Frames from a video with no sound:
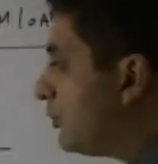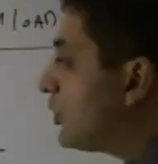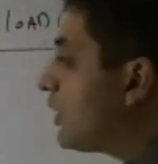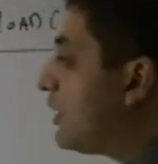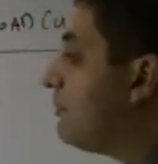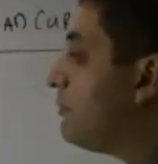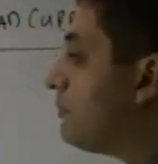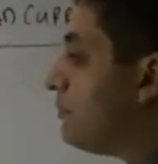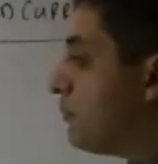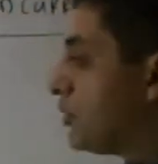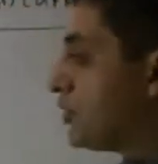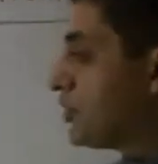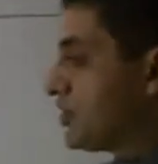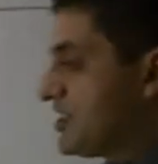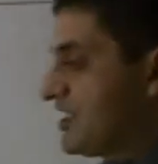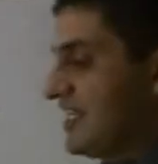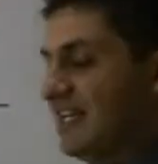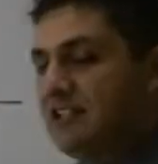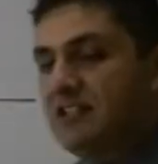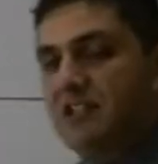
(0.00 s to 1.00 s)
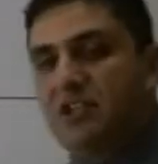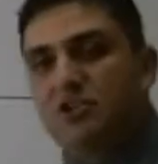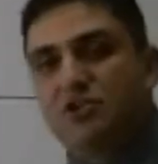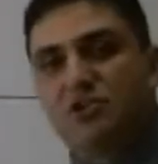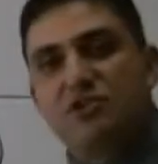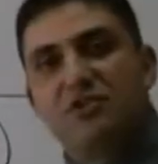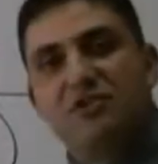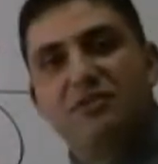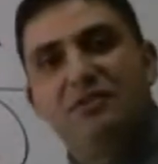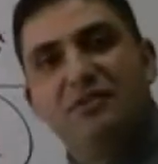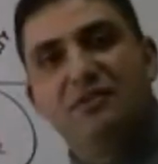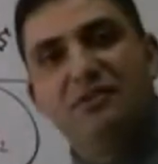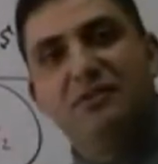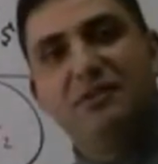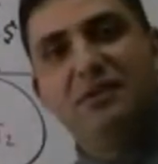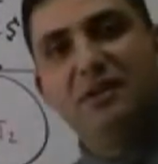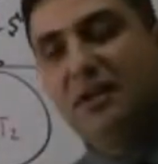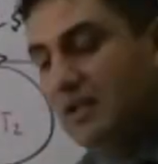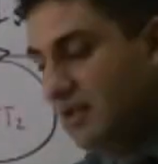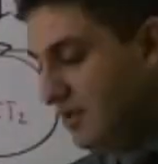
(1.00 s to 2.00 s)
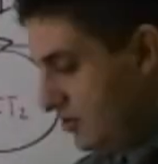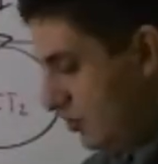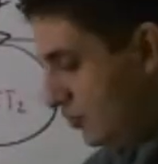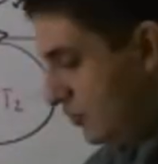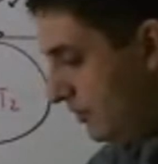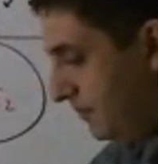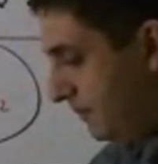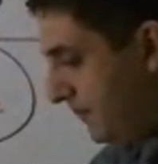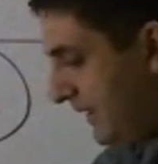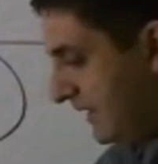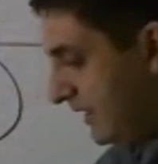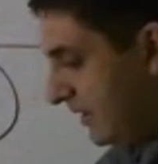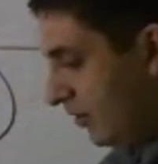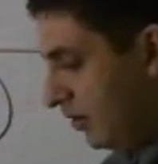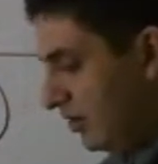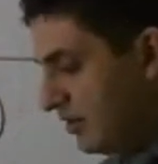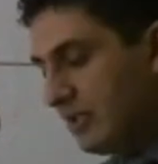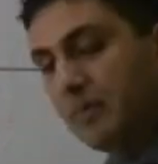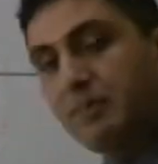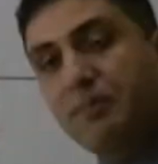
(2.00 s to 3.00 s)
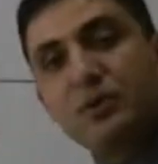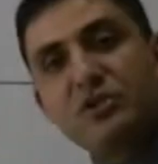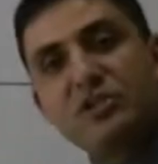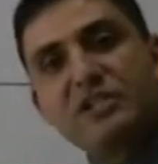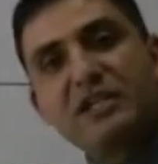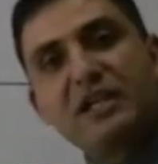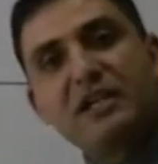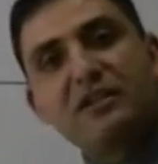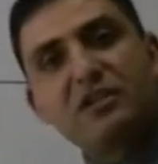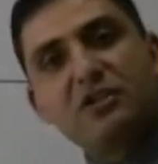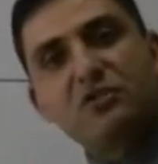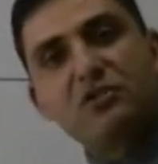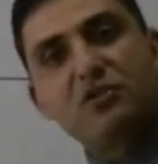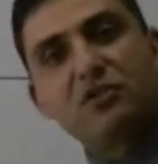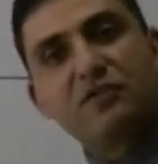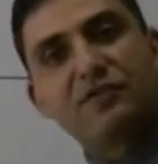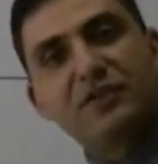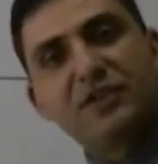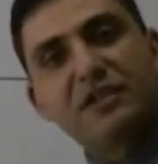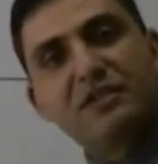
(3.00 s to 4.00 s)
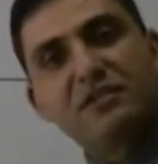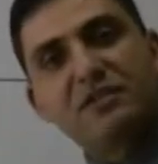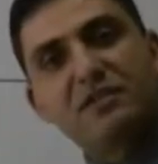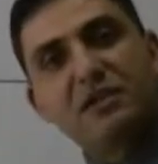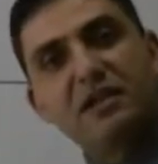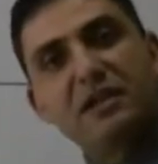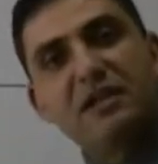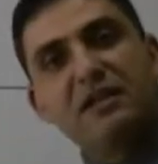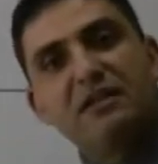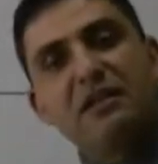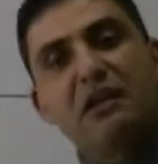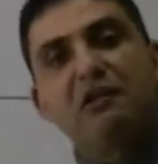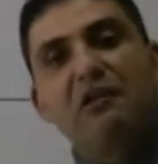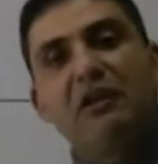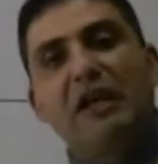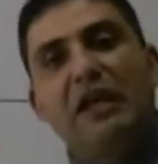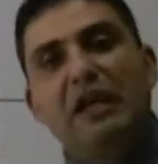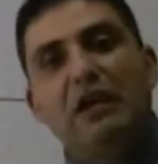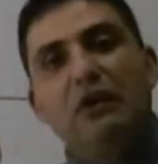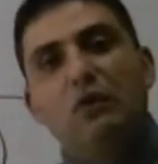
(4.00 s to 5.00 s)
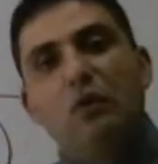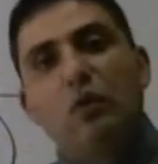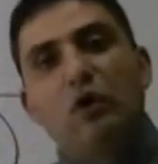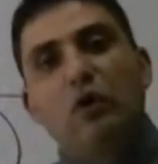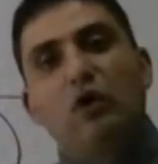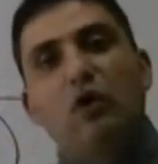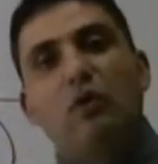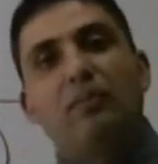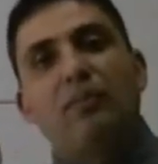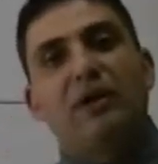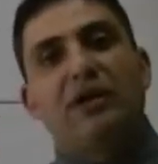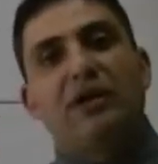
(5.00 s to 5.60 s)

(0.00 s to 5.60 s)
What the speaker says: I'll put a percentage. So depending on the percentage of this, the relay will